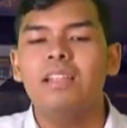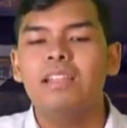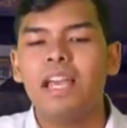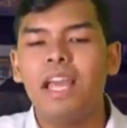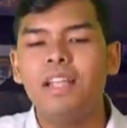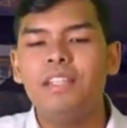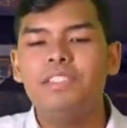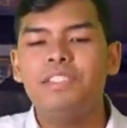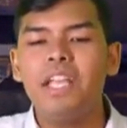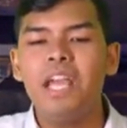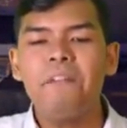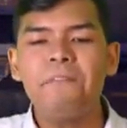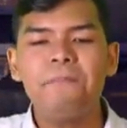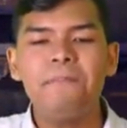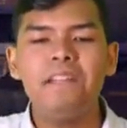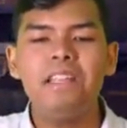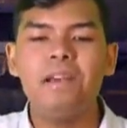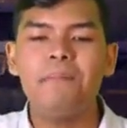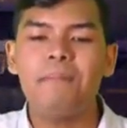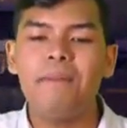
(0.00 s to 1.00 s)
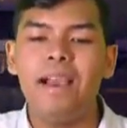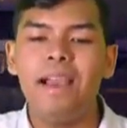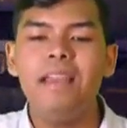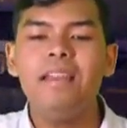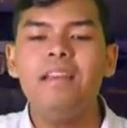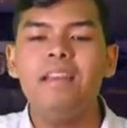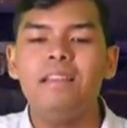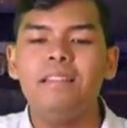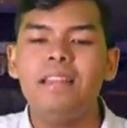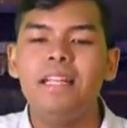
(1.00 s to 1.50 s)
Kay Jeffrey
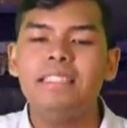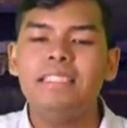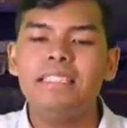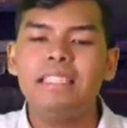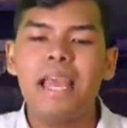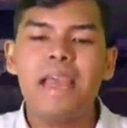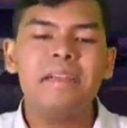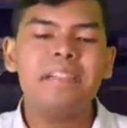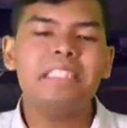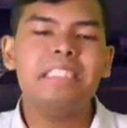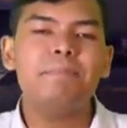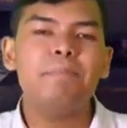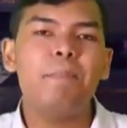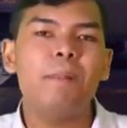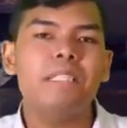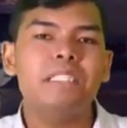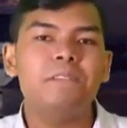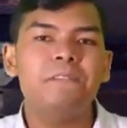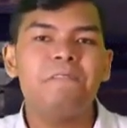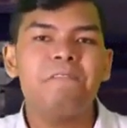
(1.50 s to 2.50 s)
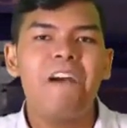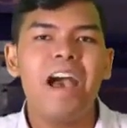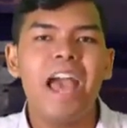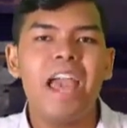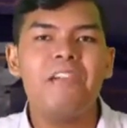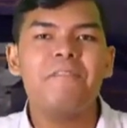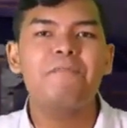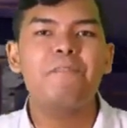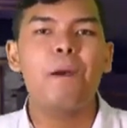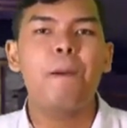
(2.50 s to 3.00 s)
naman, that's X plus
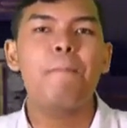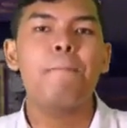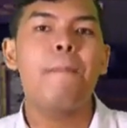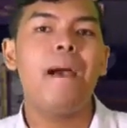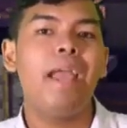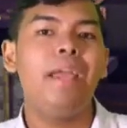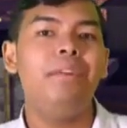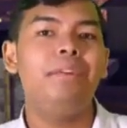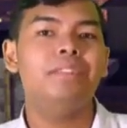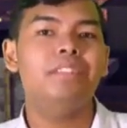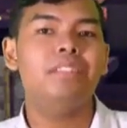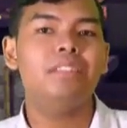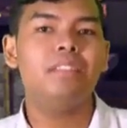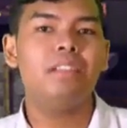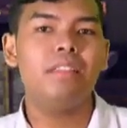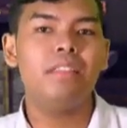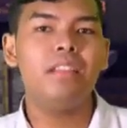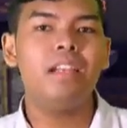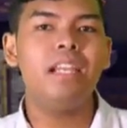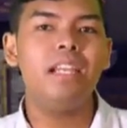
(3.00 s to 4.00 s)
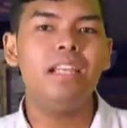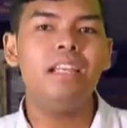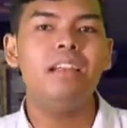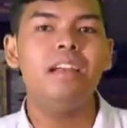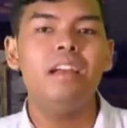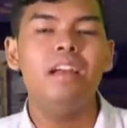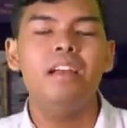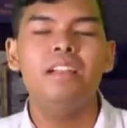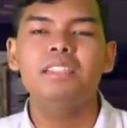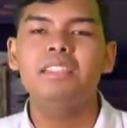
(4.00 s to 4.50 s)
five minus
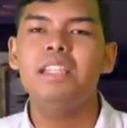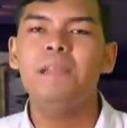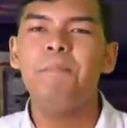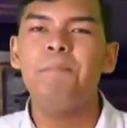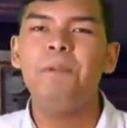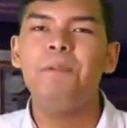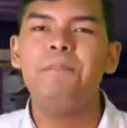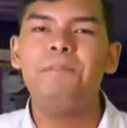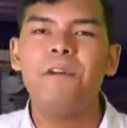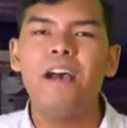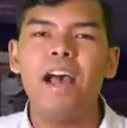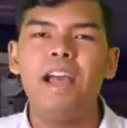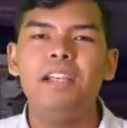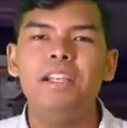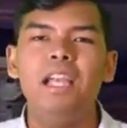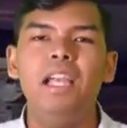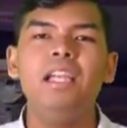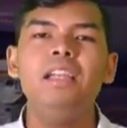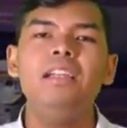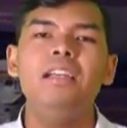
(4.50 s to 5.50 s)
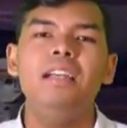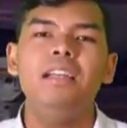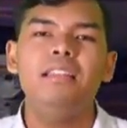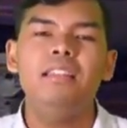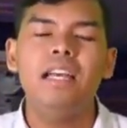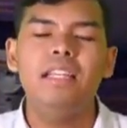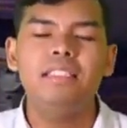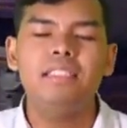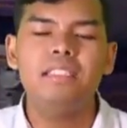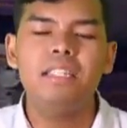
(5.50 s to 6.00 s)
three. Simplifying,
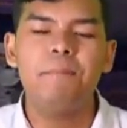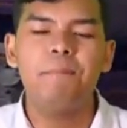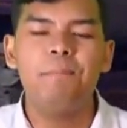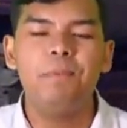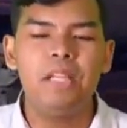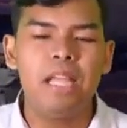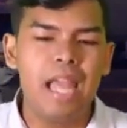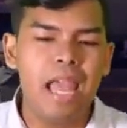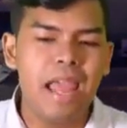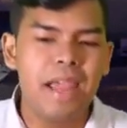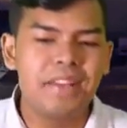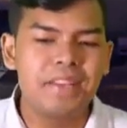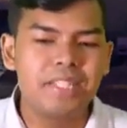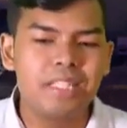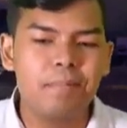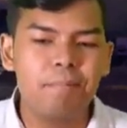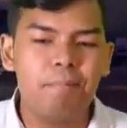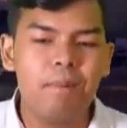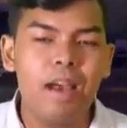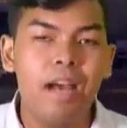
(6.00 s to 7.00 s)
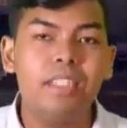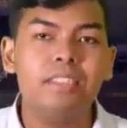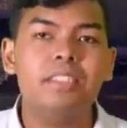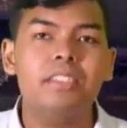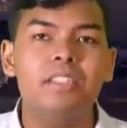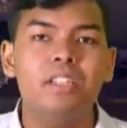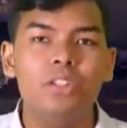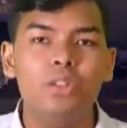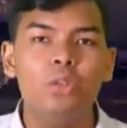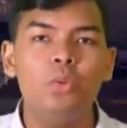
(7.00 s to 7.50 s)
that's simply X
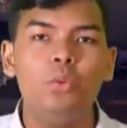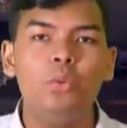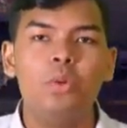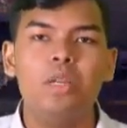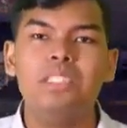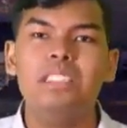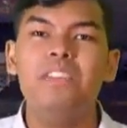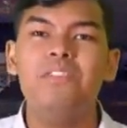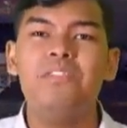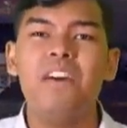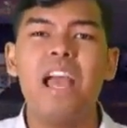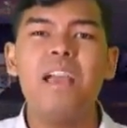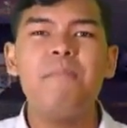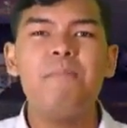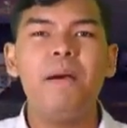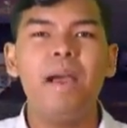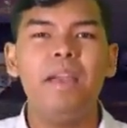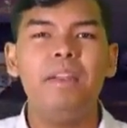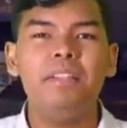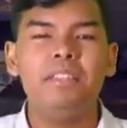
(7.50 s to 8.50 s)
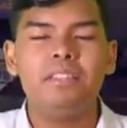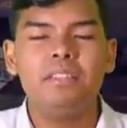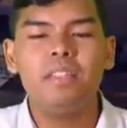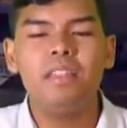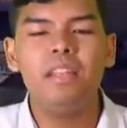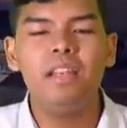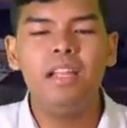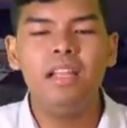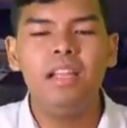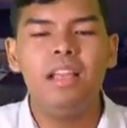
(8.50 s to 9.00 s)
plus two. Kasi five minus
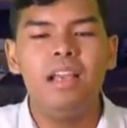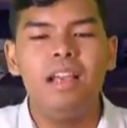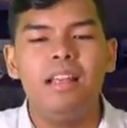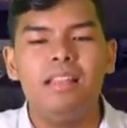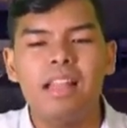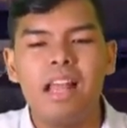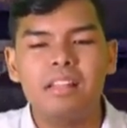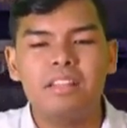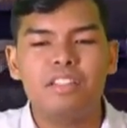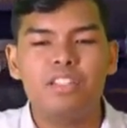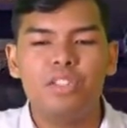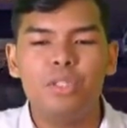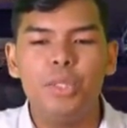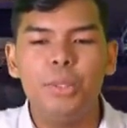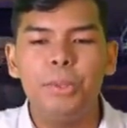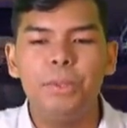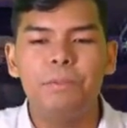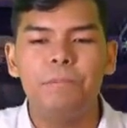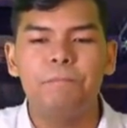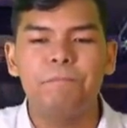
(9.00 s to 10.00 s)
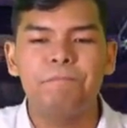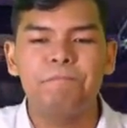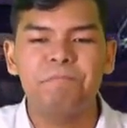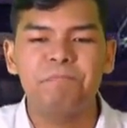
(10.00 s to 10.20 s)
three, that's two.